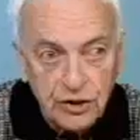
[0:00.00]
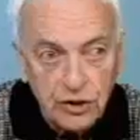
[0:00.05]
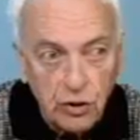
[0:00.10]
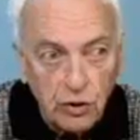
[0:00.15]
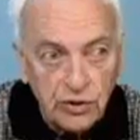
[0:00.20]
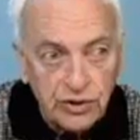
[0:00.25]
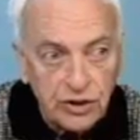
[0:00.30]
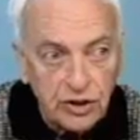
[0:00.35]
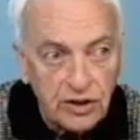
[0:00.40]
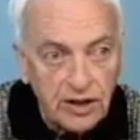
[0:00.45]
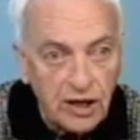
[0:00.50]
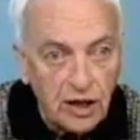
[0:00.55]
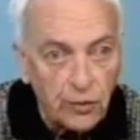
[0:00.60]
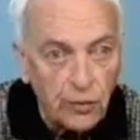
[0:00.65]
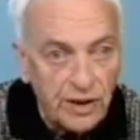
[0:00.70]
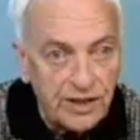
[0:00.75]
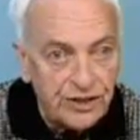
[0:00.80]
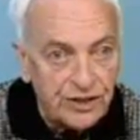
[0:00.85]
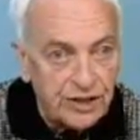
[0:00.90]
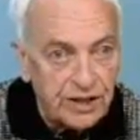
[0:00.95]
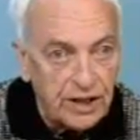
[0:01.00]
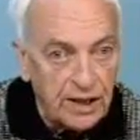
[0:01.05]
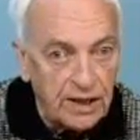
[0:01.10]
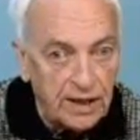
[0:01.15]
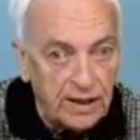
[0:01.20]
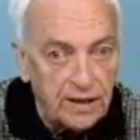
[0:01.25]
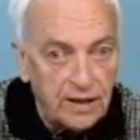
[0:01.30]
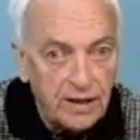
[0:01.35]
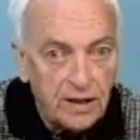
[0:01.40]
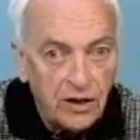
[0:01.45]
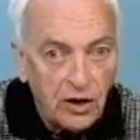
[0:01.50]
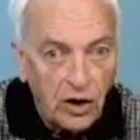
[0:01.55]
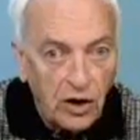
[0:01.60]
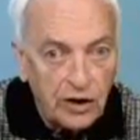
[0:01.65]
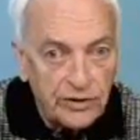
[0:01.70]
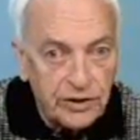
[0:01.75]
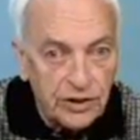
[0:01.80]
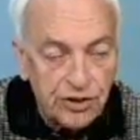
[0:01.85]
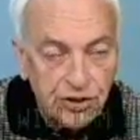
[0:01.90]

Those are there we see on the